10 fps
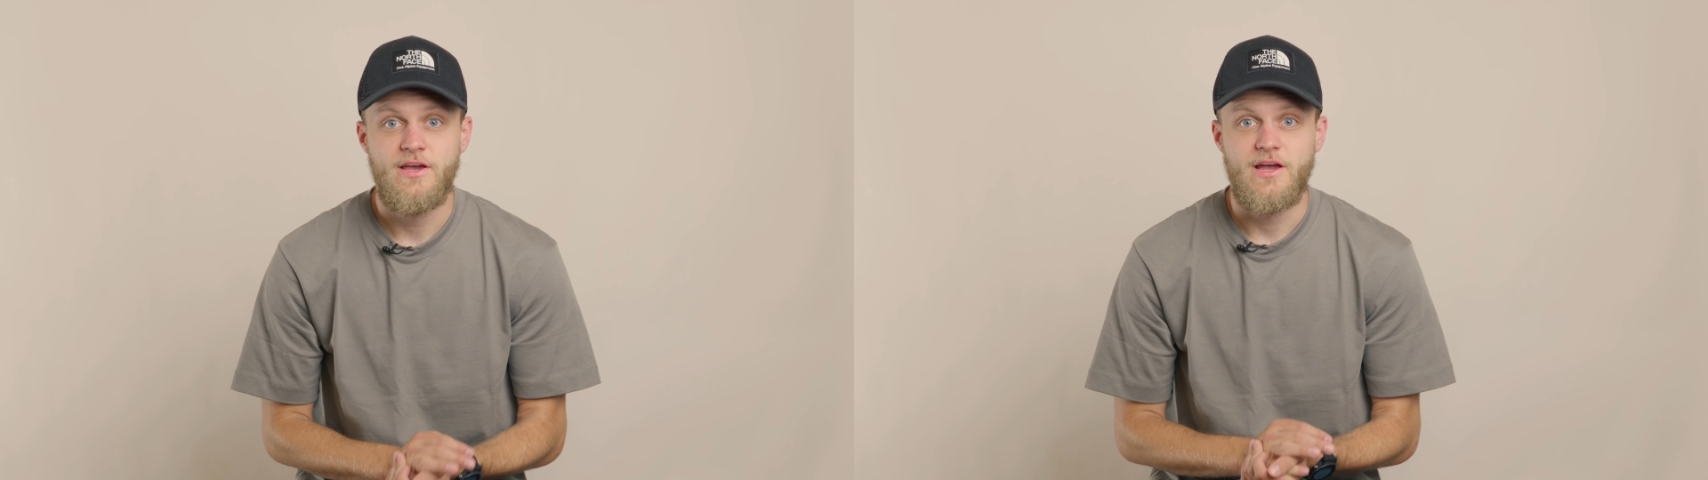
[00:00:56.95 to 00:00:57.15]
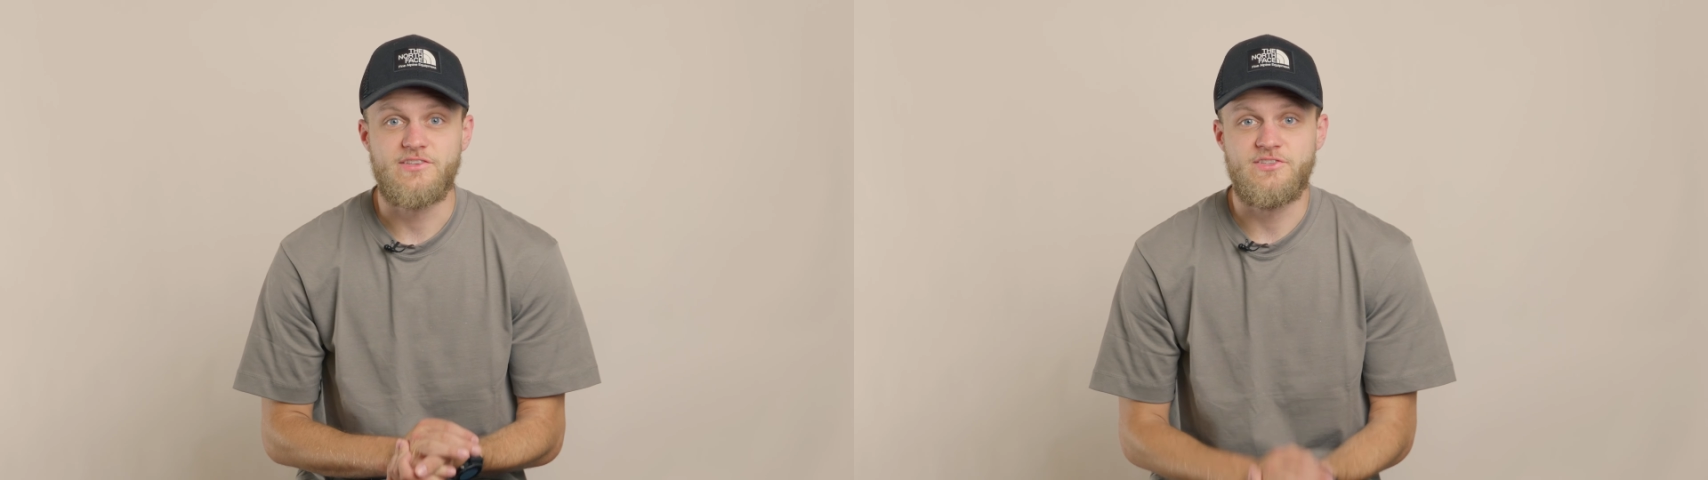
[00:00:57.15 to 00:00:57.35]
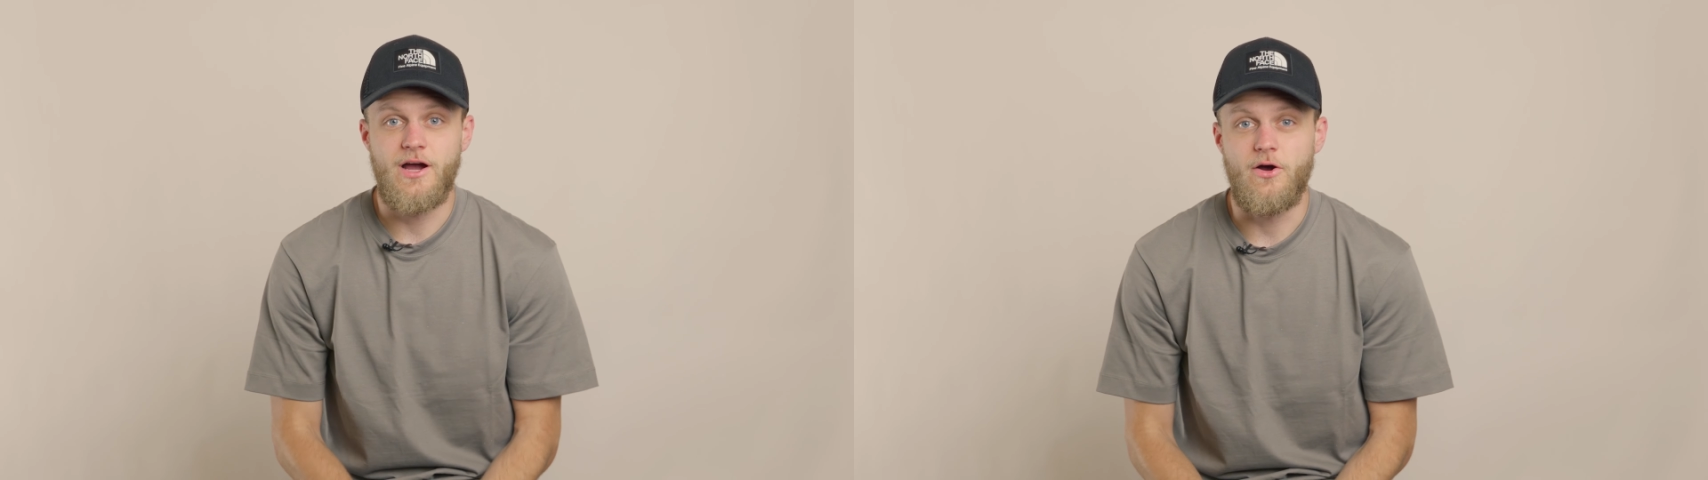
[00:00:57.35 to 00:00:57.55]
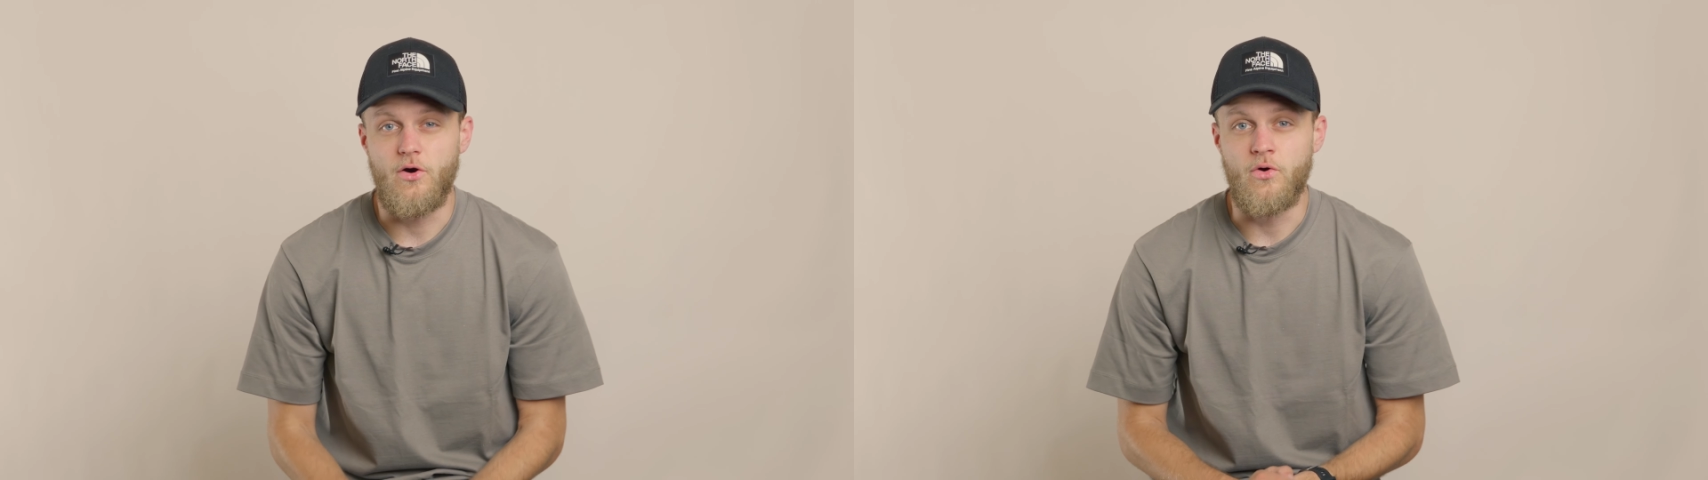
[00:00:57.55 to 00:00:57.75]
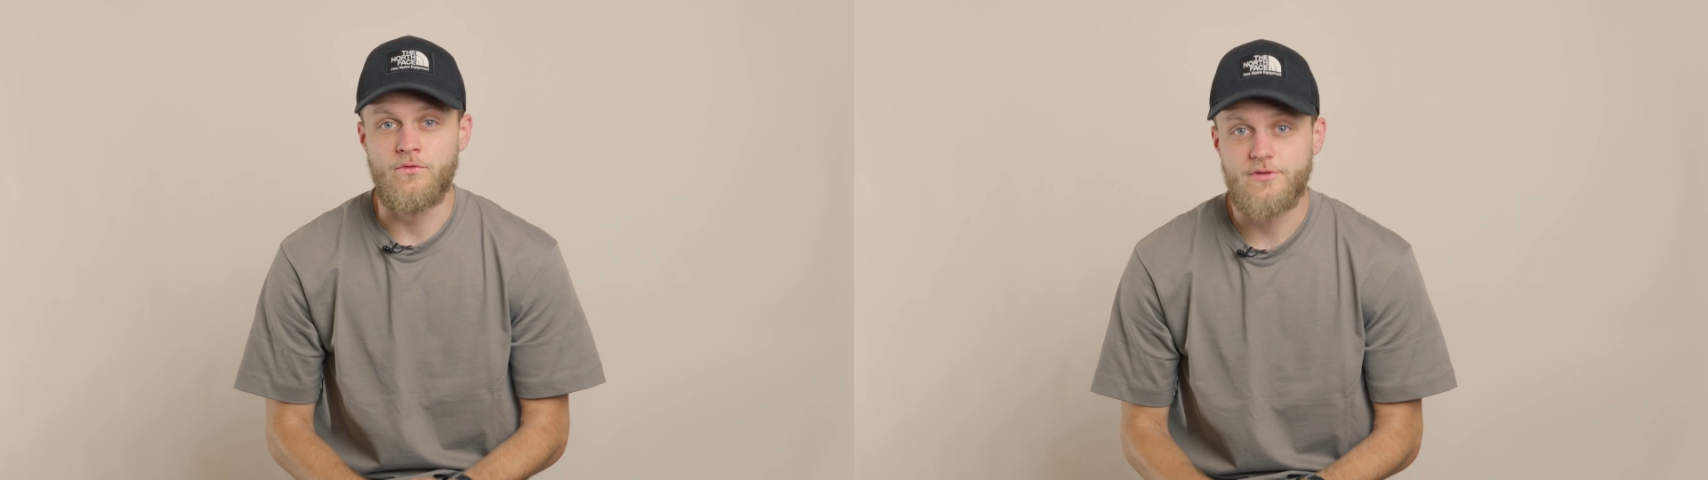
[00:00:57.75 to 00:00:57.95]
It's not
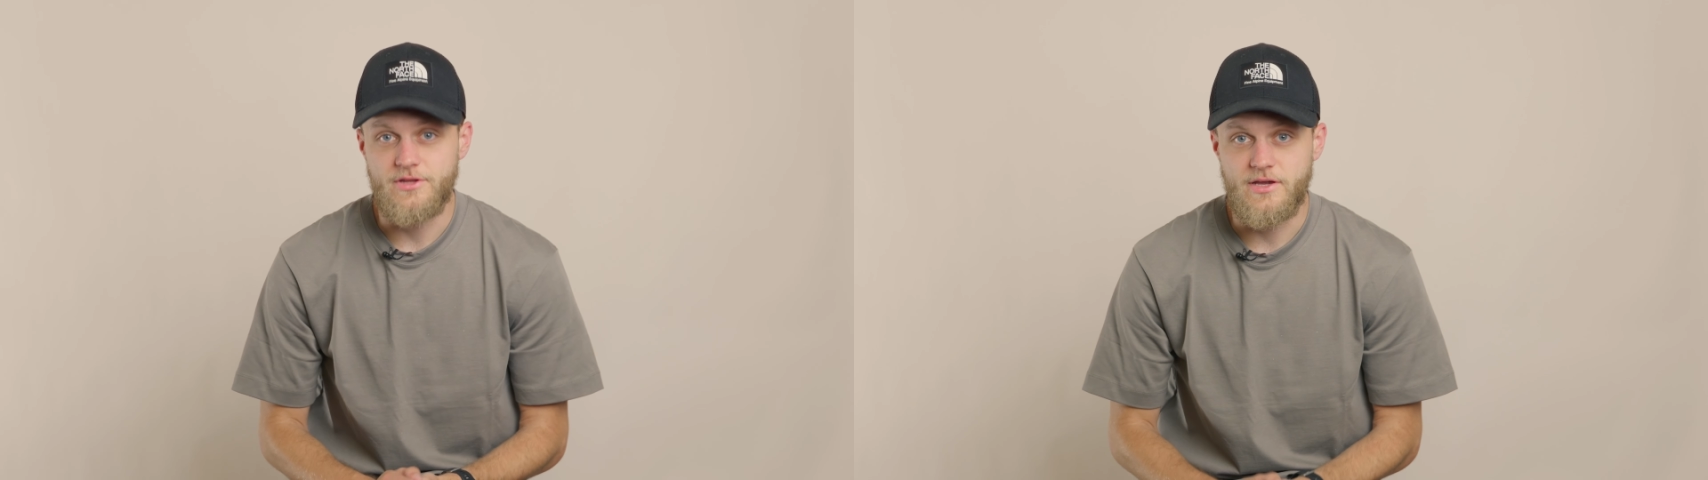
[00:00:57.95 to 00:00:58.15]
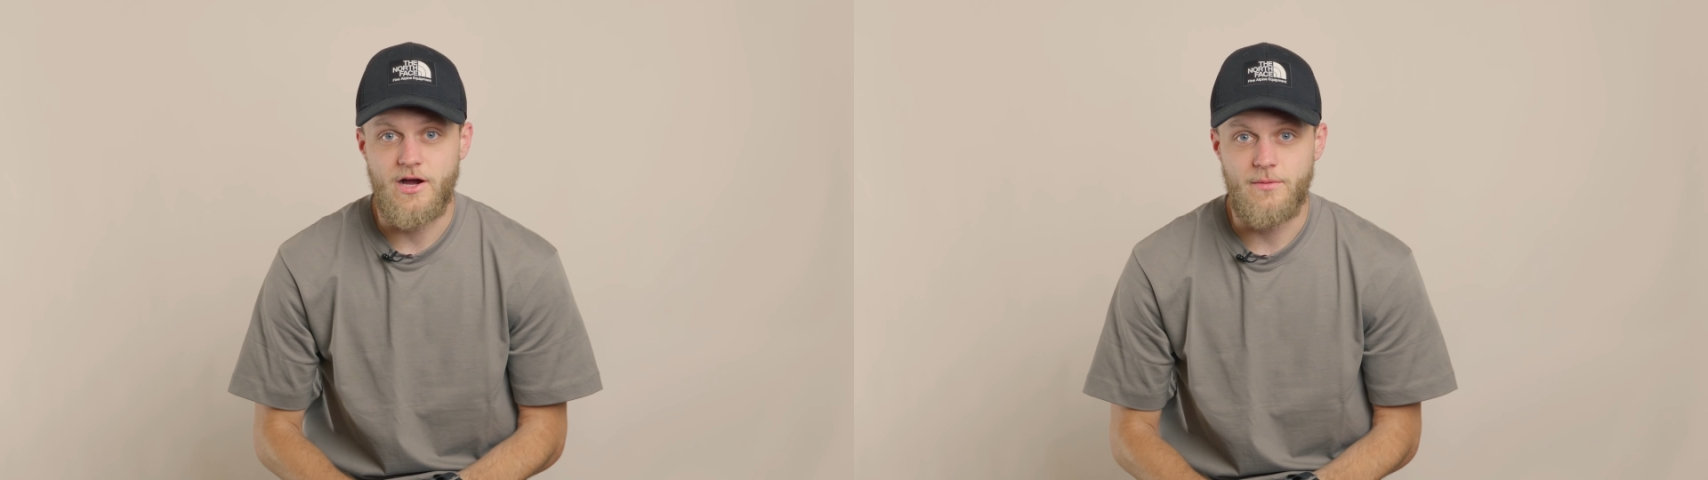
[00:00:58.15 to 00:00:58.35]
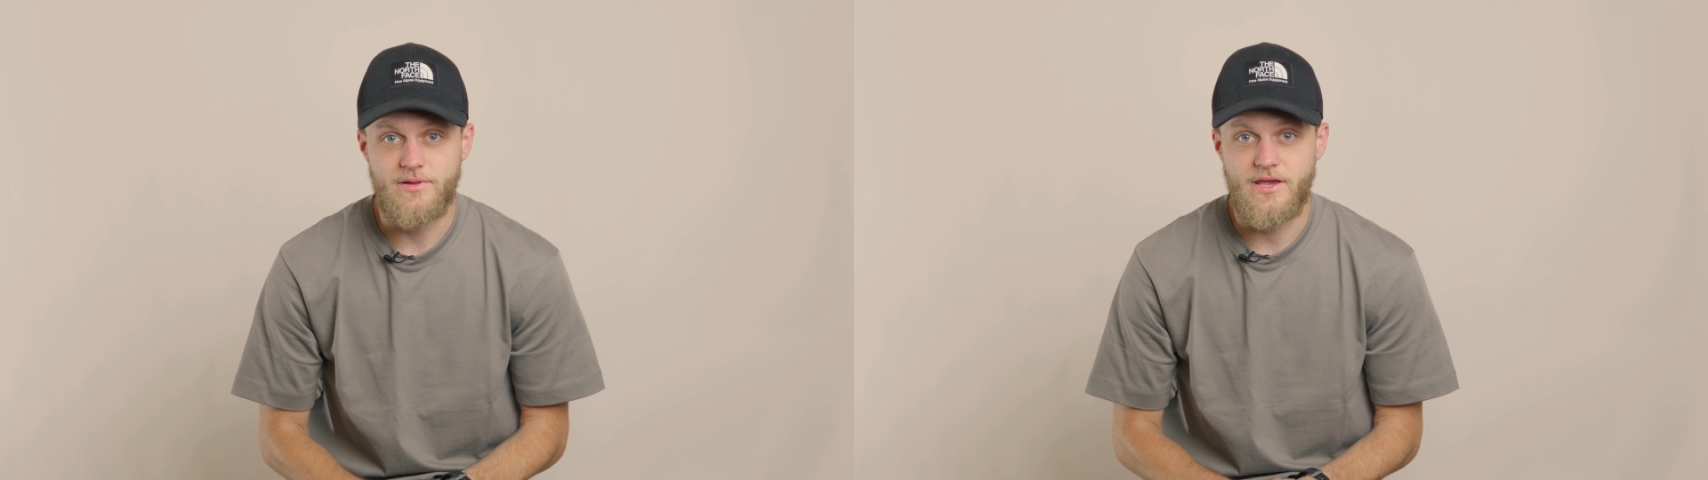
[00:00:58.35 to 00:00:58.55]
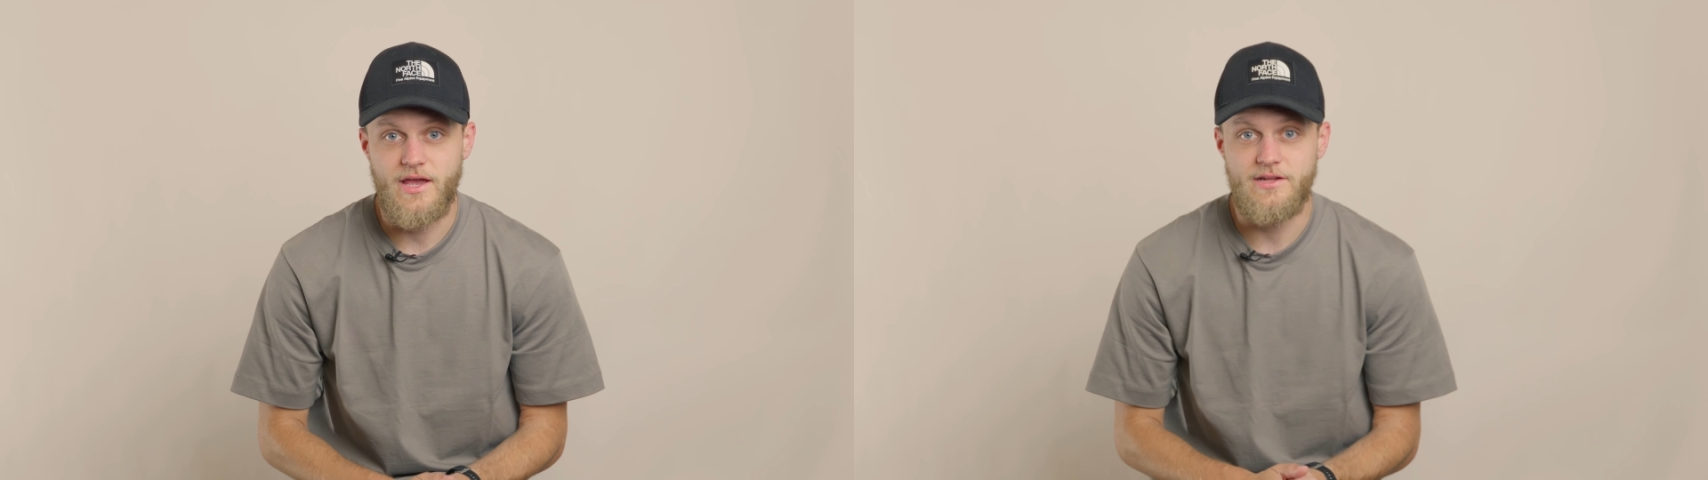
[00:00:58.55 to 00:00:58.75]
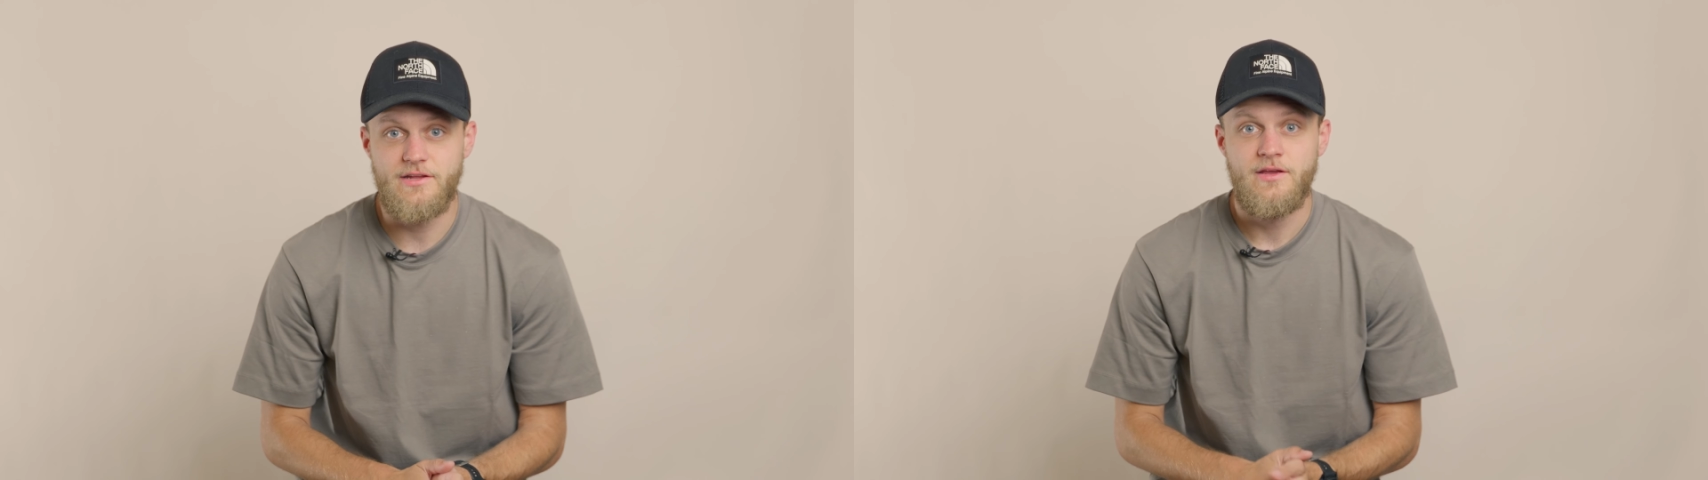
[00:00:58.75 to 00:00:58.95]
overly
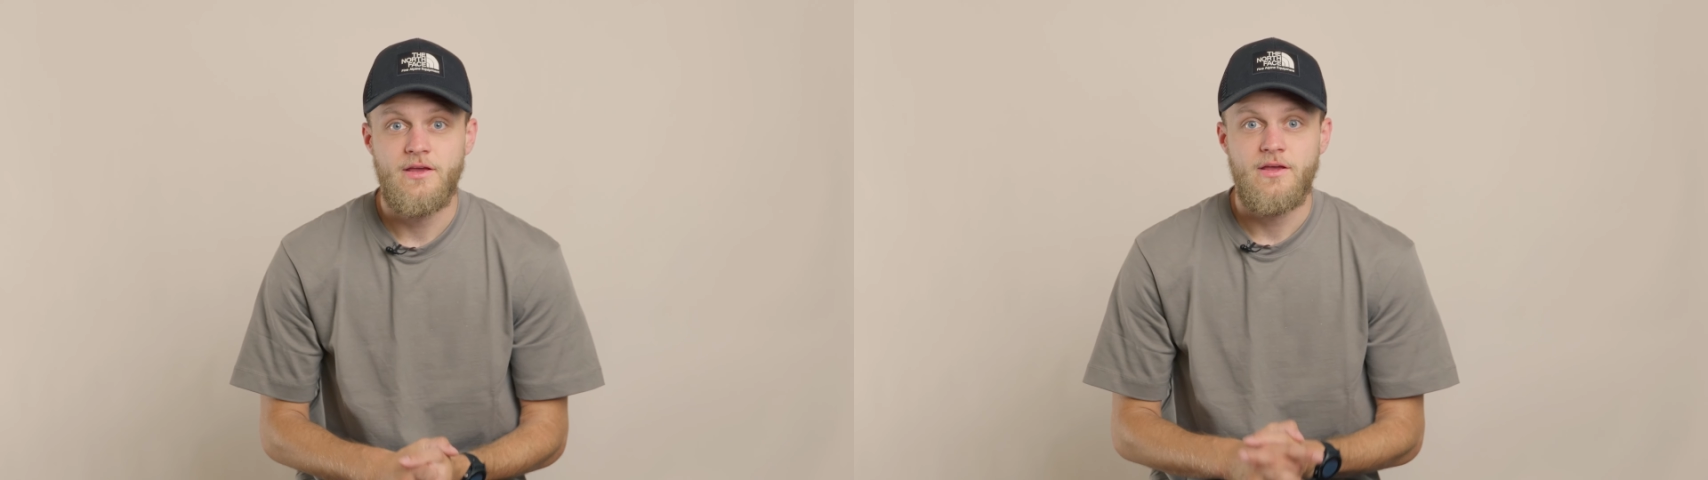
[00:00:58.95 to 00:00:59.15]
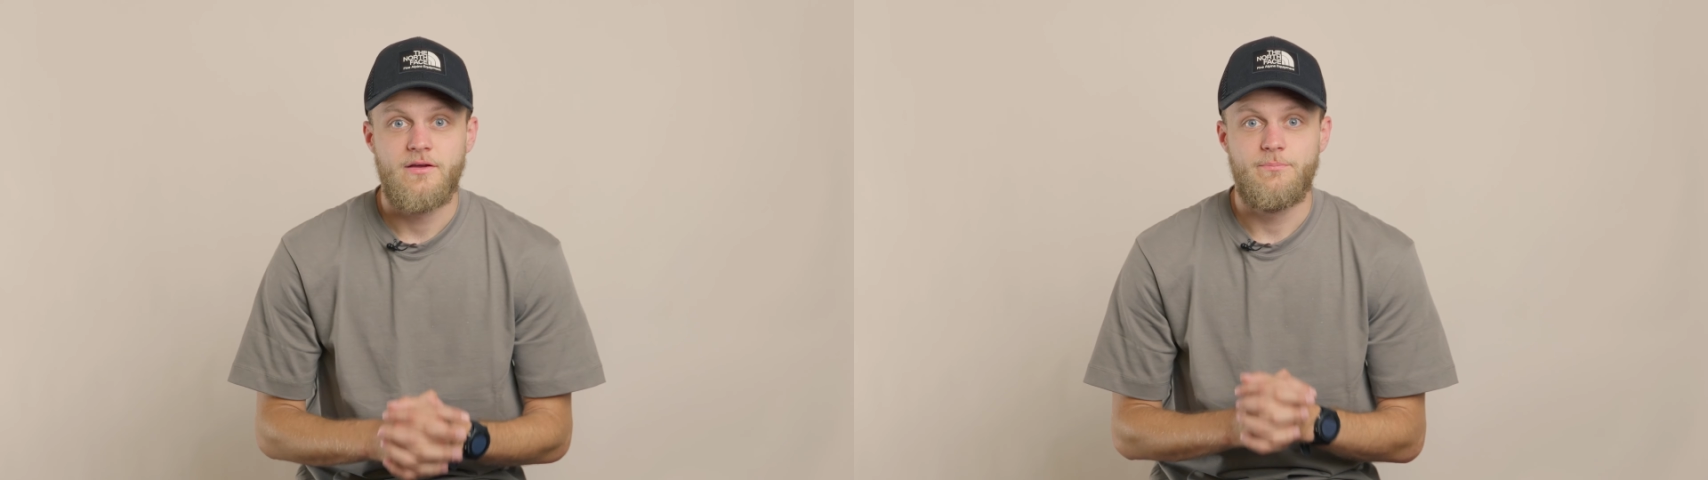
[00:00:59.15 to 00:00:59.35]
complicated,